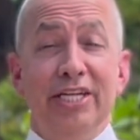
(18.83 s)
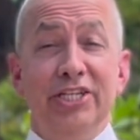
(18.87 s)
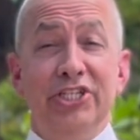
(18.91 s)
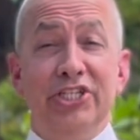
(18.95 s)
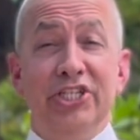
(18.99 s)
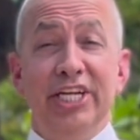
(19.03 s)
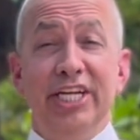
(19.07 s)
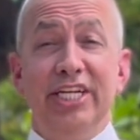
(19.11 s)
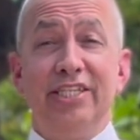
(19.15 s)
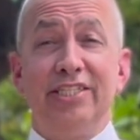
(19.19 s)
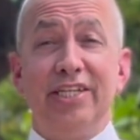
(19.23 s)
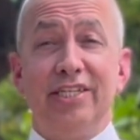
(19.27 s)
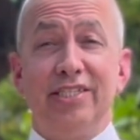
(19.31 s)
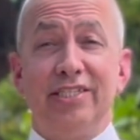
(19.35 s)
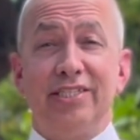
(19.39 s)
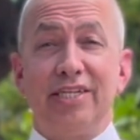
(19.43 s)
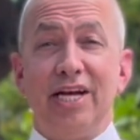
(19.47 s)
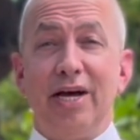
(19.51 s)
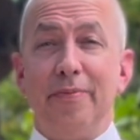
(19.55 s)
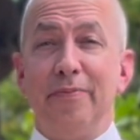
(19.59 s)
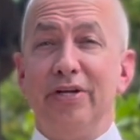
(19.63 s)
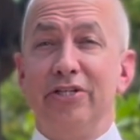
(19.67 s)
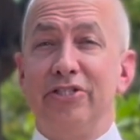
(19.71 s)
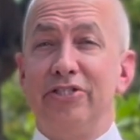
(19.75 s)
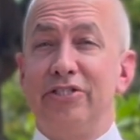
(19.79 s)
Jesus
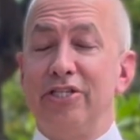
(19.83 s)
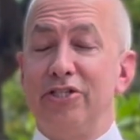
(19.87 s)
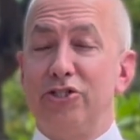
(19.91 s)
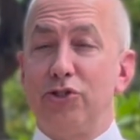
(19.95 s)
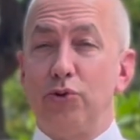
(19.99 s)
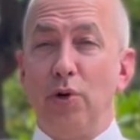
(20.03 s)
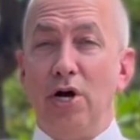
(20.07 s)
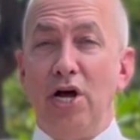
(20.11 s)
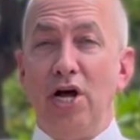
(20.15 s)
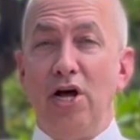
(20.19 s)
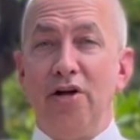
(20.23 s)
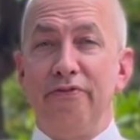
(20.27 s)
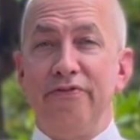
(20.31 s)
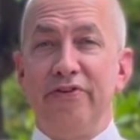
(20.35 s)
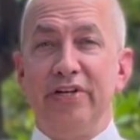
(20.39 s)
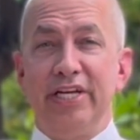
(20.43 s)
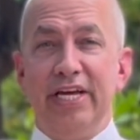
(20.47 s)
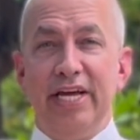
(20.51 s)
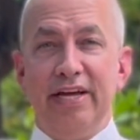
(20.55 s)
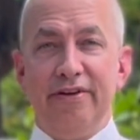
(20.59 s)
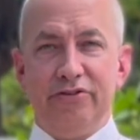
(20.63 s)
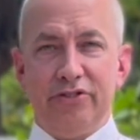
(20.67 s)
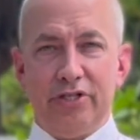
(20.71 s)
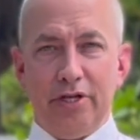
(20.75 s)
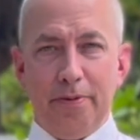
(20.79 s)
summons the 12 and
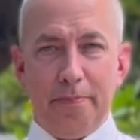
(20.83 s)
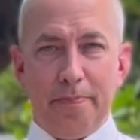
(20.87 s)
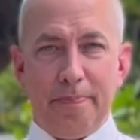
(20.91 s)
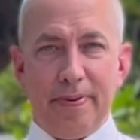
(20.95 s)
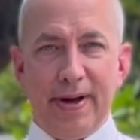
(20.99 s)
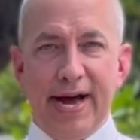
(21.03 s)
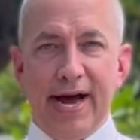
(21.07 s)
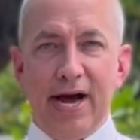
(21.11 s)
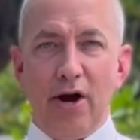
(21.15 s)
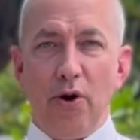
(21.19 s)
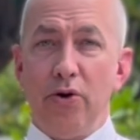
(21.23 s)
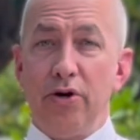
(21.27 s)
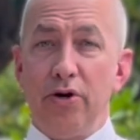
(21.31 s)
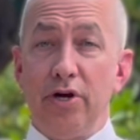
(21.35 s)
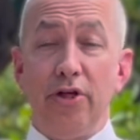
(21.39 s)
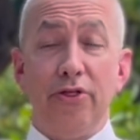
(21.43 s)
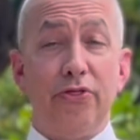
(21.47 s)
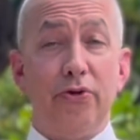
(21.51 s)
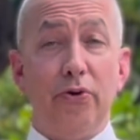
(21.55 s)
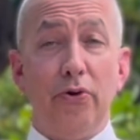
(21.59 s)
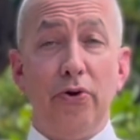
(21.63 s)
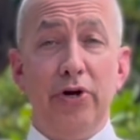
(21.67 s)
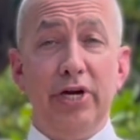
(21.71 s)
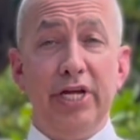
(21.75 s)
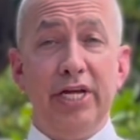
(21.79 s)
gives them power and
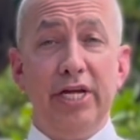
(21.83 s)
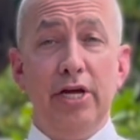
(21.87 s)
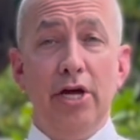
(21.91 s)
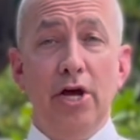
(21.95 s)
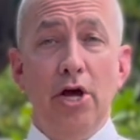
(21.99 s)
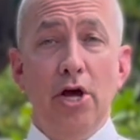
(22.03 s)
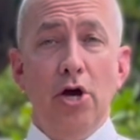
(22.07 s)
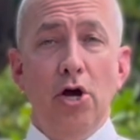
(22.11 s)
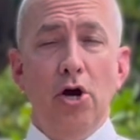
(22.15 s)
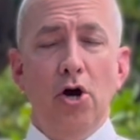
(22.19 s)
authority